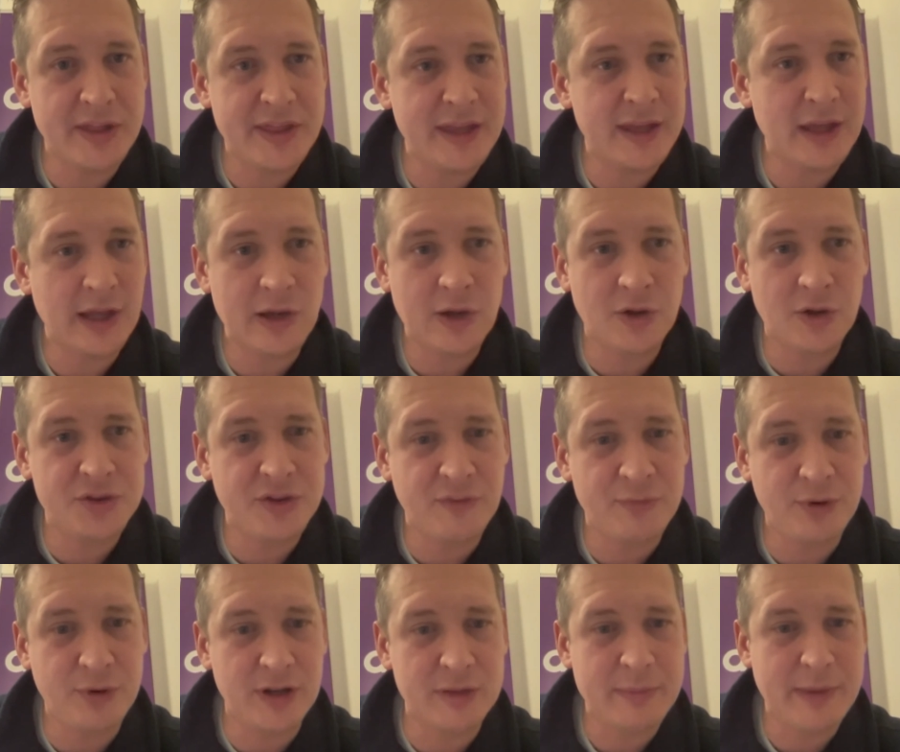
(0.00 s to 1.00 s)
I think a lot
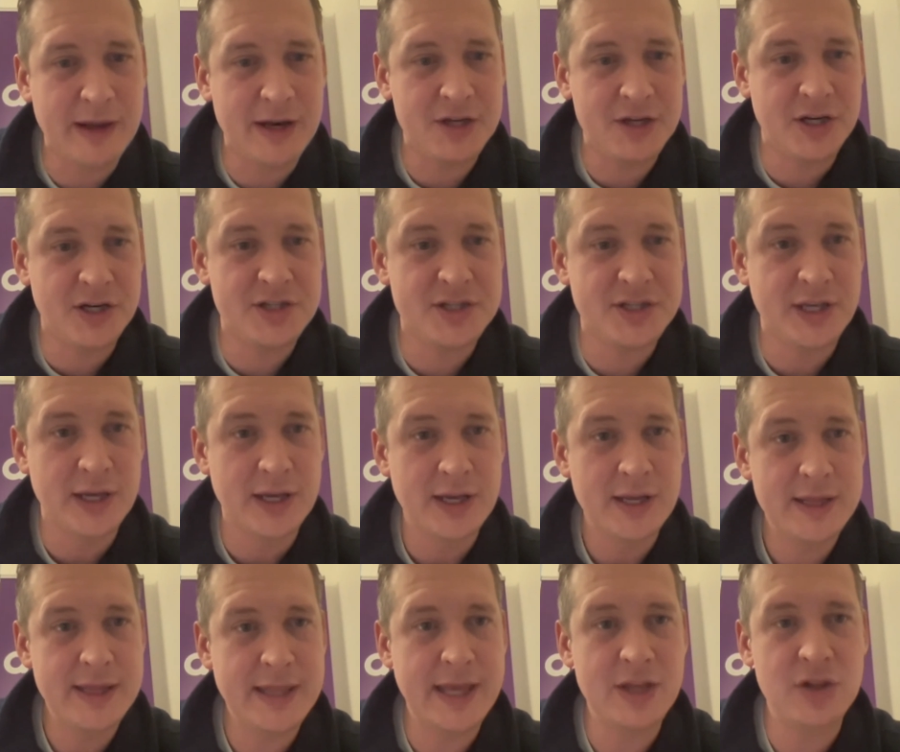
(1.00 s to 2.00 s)
of product managers,
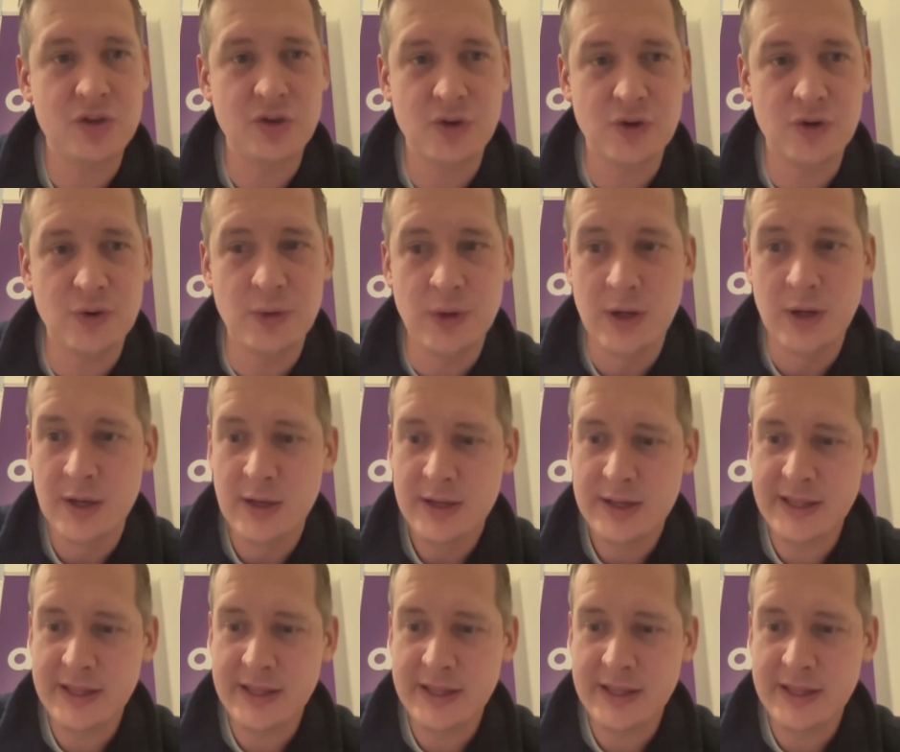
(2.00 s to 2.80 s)
they do